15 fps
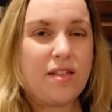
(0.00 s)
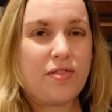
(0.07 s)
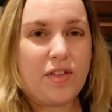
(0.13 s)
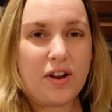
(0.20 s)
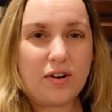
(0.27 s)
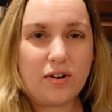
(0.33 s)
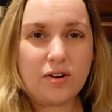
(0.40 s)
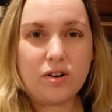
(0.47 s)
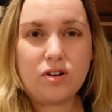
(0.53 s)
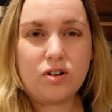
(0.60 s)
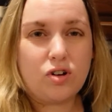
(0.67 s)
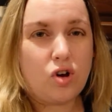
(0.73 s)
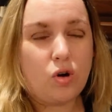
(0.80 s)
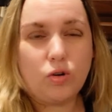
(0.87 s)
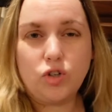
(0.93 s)
that their
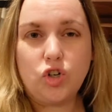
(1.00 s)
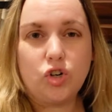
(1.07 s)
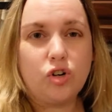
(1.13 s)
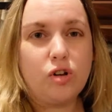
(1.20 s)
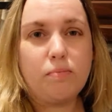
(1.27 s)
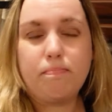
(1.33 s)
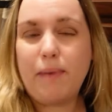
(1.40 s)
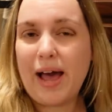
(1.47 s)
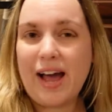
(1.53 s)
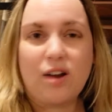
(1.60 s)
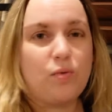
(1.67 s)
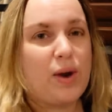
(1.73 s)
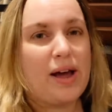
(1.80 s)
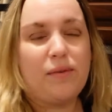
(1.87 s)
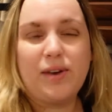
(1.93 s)
cultural
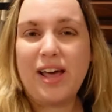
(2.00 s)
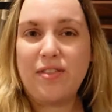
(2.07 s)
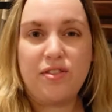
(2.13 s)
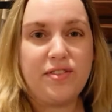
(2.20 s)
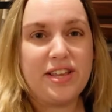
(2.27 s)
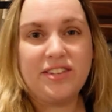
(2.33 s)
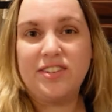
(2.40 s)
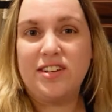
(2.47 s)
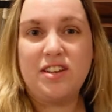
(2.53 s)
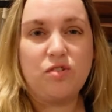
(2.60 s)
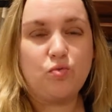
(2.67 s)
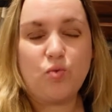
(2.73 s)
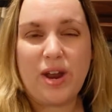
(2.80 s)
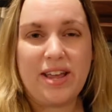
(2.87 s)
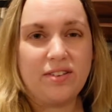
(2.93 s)
background,
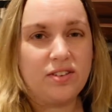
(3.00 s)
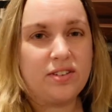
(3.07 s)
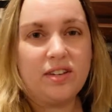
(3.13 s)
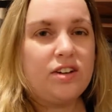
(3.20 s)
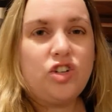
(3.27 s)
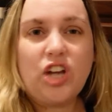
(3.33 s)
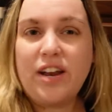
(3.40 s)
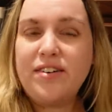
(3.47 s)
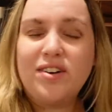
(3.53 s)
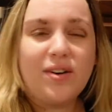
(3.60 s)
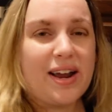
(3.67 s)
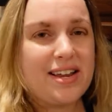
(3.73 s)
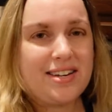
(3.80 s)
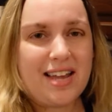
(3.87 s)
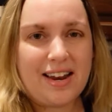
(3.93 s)
ethnicity, race,
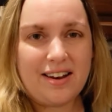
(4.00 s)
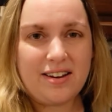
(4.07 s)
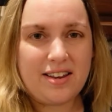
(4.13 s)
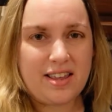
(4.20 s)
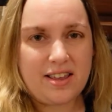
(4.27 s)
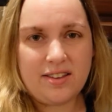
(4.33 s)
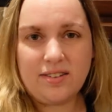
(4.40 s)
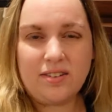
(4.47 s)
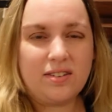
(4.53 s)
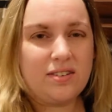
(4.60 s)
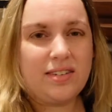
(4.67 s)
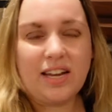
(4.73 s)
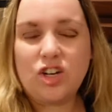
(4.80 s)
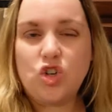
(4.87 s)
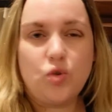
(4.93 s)
gender identity,
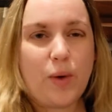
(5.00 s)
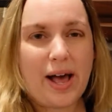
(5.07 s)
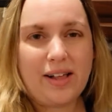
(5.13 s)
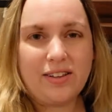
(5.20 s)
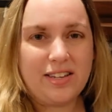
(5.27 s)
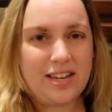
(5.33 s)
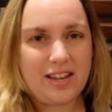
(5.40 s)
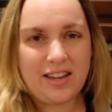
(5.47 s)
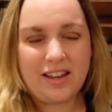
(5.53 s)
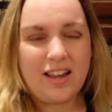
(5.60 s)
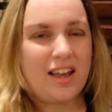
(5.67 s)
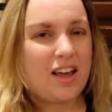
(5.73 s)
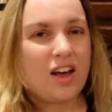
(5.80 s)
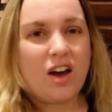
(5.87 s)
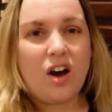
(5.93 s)
sexuality,
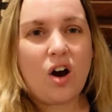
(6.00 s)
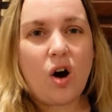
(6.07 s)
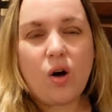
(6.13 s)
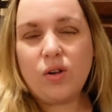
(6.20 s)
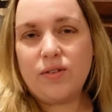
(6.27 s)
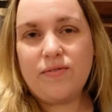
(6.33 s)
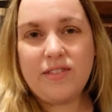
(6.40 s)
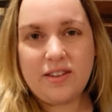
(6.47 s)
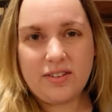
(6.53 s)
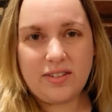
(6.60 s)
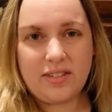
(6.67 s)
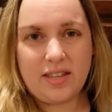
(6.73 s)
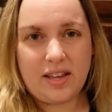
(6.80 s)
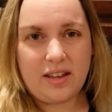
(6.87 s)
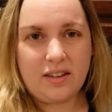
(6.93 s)
all of
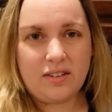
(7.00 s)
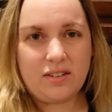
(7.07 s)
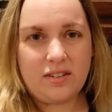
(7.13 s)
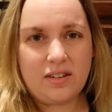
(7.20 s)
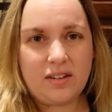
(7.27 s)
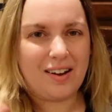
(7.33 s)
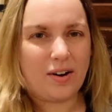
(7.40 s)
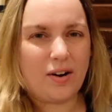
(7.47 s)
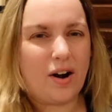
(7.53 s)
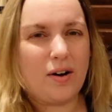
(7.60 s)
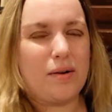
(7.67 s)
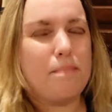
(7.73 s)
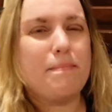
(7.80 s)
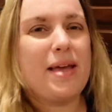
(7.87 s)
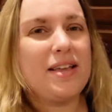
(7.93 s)
these things
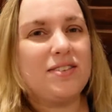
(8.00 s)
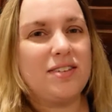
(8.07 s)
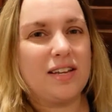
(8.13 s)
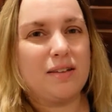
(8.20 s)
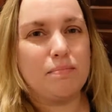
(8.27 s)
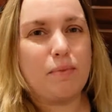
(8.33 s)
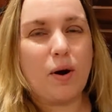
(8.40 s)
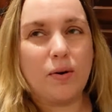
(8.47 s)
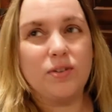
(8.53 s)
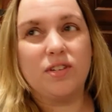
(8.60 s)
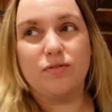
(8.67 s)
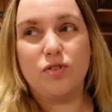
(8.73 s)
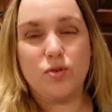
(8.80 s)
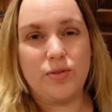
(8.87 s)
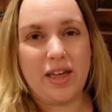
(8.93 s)
are amazing parts
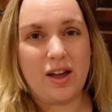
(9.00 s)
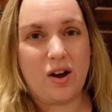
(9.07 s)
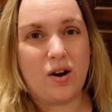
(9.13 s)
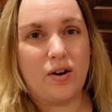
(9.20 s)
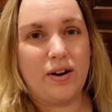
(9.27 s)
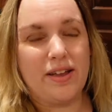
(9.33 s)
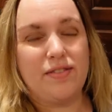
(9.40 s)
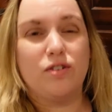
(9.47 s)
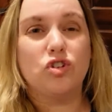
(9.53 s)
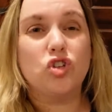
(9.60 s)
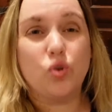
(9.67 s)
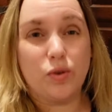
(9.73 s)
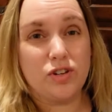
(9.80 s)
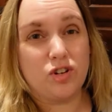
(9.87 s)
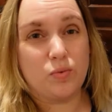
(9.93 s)
of who they are, and their
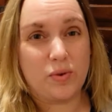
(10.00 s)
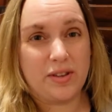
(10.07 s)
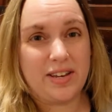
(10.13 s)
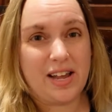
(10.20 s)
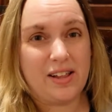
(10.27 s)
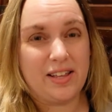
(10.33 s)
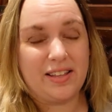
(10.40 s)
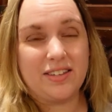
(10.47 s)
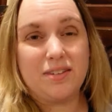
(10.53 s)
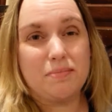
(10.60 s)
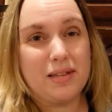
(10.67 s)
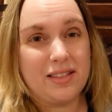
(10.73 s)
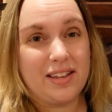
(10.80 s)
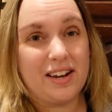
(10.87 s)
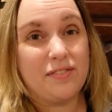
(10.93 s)
stories are worth telling. That's
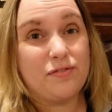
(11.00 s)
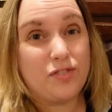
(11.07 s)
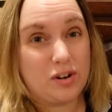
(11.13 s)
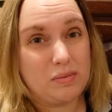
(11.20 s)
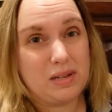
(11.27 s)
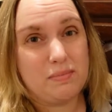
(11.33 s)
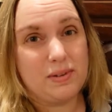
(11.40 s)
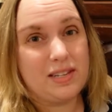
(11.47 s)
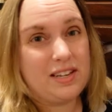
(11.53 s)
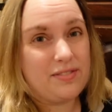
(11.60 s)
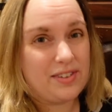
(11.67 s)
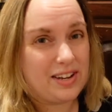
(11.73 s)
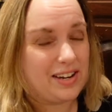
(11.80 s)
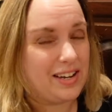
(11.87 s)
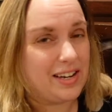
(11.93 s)
something that I firmly believe
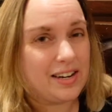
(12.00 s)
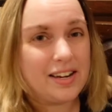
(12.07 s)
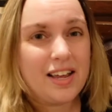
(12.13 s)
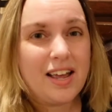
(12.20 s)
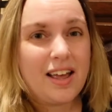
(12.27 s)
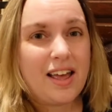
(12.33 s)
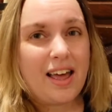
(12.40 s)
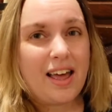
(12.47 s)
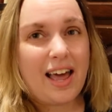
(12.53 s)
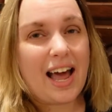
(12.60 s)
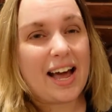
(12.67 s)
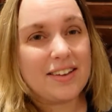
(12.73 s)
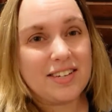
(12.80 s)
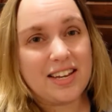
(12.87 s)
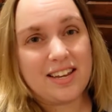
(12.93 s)
in, and
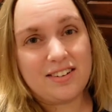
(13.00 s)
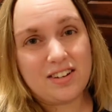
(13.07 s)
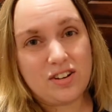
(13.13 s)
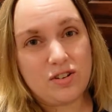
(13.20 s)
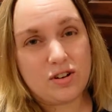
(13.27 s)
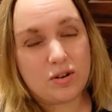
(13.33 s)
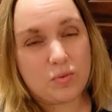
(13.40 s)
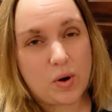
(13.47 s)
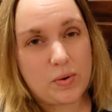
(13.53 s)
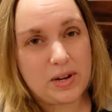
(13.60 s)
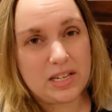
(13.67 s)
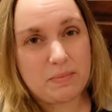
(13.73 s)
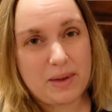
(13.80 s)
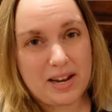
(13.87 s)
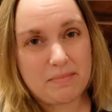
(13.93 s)
as I continue to grow and
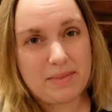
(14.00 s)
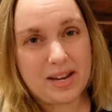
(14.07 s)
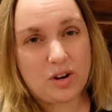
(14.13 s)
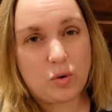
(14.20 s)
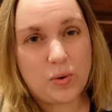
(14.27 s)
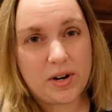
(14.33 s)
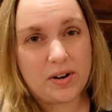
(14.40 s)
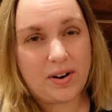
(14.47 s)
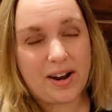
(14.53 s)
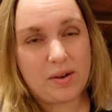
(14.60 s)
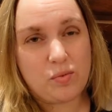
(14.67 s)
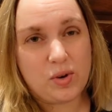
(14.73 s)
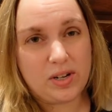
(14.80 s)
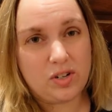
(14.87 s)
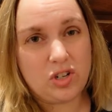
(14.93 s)
expand in my career, I
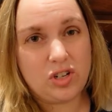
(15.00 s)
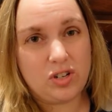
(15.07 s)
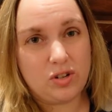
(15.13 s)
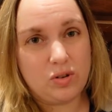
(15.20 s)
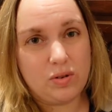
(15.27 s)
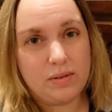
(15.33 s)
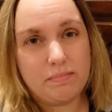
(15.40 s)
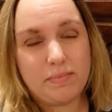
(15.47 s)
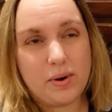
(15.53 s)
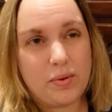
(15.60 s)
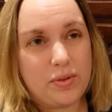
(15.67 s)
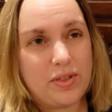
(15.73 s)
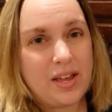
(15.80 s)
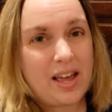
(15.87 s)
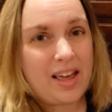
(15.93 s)
want to
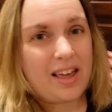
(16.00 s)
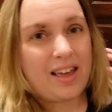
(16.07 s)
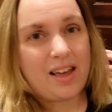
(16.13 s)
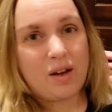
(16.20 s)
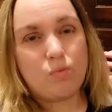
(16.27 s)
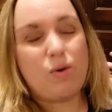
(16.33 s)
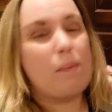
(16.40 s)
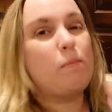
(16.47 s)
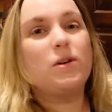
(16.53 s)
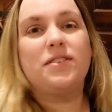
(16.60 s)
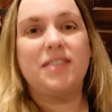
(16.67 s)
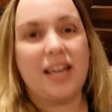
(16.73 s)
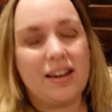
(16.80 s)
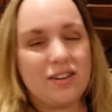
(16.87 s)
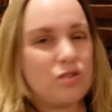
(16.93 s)
both
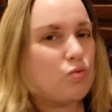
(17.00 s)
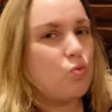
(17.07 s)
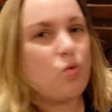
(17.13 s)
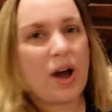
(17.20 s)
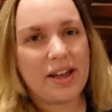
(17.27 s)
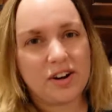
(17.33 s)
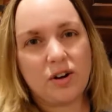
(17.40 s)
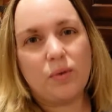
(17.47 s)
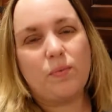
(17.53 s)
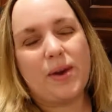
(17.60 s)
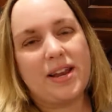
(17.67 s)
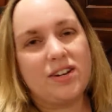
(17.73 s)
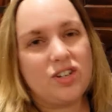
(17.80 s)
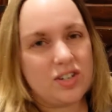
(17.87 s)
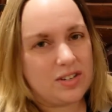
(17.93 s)
represent wider
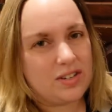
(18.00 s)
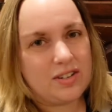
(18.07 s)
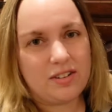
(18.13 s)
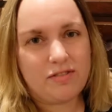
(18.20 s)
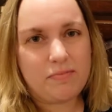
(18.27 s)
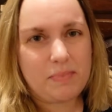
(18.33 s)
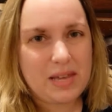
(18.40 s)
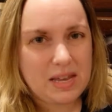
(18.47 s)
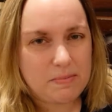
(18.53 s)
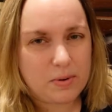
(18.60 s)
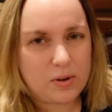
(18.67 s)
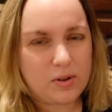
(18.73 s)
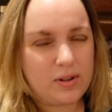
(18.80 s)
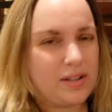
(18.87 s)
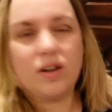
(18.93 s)
ranges of
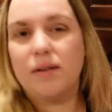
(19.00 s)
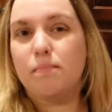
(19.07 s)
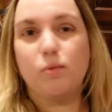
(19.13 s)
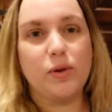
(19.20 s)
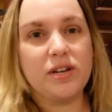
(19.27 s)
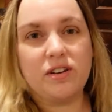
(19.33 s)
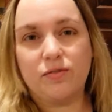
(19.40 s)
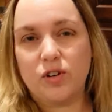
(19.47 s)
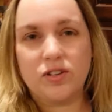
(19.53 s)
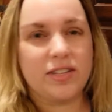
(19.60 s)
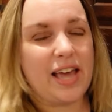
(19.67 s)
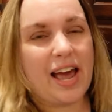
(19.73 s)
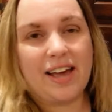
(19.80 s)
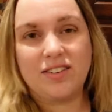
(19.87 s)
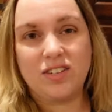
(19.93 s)
people, employ diverse
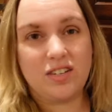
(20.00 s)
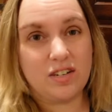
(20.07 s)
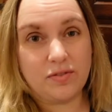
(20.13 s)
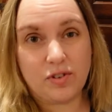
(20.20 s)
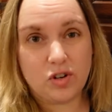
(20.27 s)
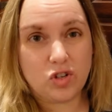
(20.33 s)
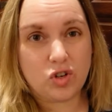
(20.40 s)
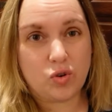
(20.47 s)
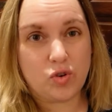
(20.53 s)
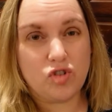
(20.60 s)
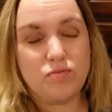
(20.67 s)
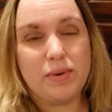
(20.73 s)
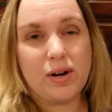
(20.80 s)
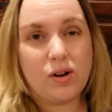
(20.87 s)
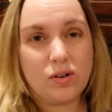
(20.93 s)
cast, diverse
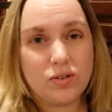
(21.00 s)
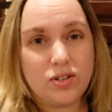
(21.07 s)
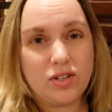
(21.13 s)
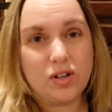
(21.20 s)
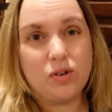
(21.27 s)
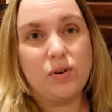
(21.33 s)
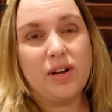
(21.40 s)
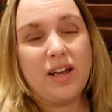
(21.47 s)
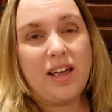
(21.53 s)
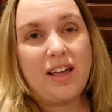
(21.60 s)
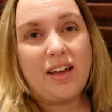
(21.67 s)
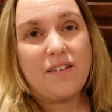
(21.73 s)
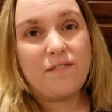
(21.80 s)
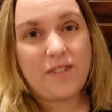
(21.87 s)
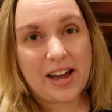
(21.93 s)
crew, but also
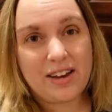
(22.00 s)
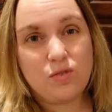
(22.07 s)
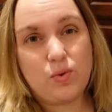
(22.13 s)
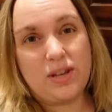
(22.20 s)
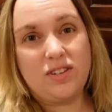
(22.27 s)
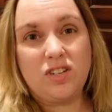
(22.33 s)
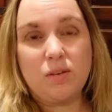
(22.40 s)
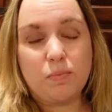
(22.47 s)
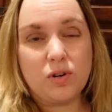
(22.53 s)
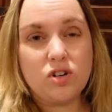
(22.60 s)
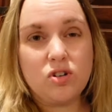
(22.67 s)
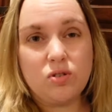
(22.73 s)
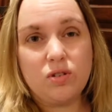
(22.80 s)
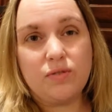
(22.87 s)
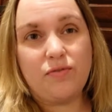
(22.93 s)
find ways to
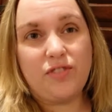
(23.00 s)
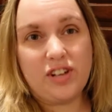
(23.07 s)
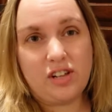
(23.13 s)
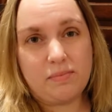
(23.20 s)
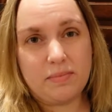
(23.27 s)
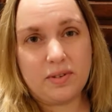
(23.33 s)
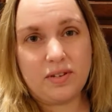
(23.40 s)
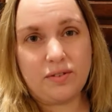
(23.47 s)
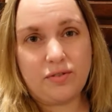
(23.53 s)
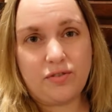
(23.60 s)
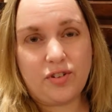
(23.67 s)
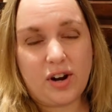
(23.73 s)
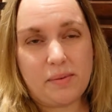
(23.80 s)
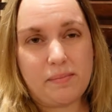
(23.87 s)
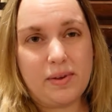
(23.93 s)
produce films
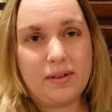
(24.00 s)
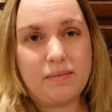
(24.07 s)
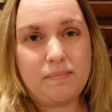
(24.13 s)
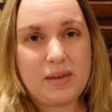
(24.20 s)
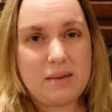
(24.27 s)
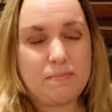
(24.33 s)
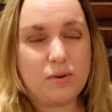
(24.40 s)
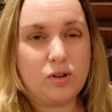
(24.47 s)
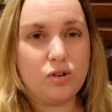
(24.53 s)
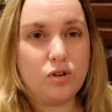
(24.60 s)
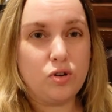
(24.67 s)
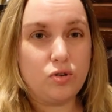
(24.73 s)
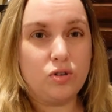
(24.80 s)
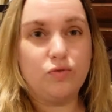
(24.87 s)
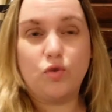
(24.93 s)
from people
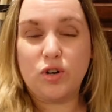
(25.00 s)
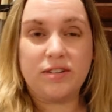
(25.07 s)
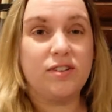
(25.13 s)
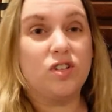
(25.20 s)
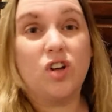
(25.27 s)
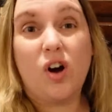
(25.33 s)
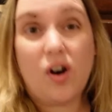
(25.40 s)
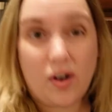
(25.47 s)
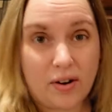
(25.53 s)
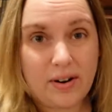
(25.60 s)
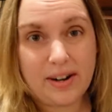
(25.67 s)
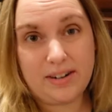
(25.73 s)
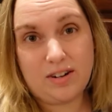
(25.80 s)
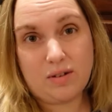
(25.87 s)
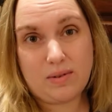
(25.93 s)
whose voices are
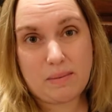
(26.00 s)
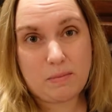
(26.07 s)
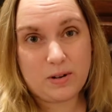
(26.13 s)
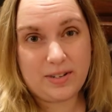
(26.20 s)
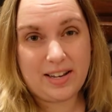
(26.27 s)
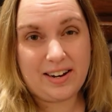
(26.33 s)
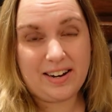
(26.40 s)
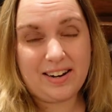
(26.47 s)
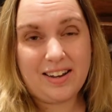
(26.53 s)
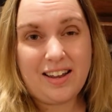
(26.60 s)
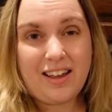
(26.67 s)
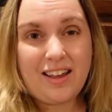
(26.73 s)
underrepresented.